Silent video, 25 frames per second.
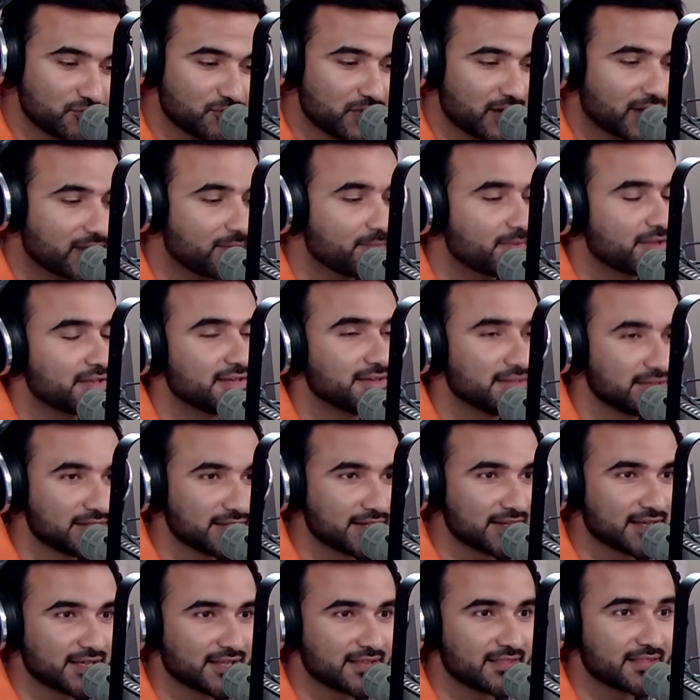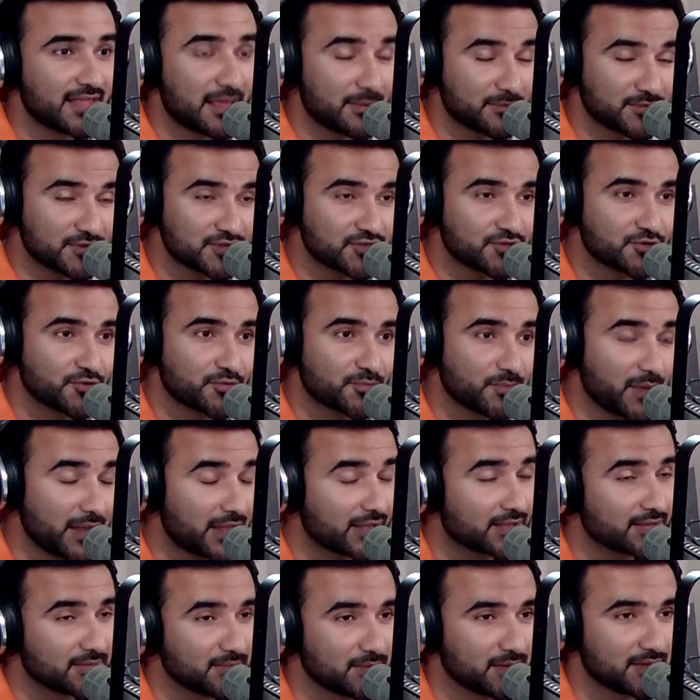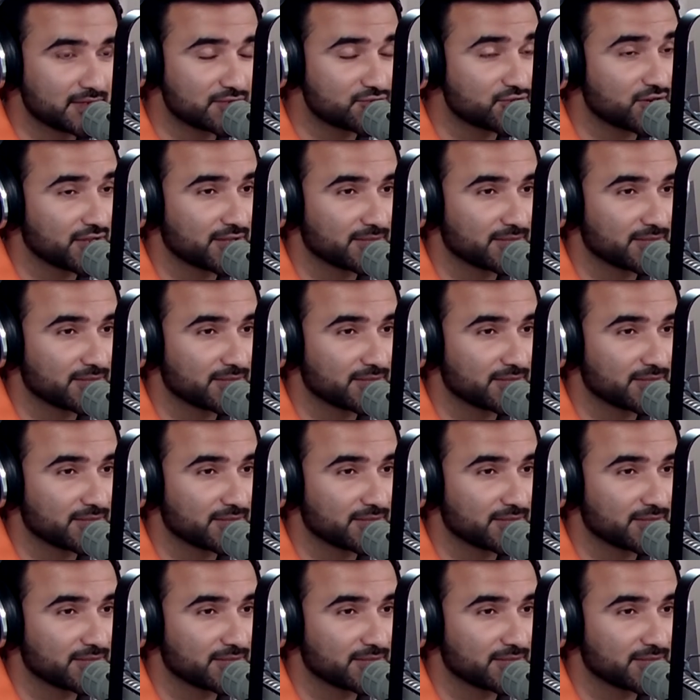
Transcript: recommend them to make and try?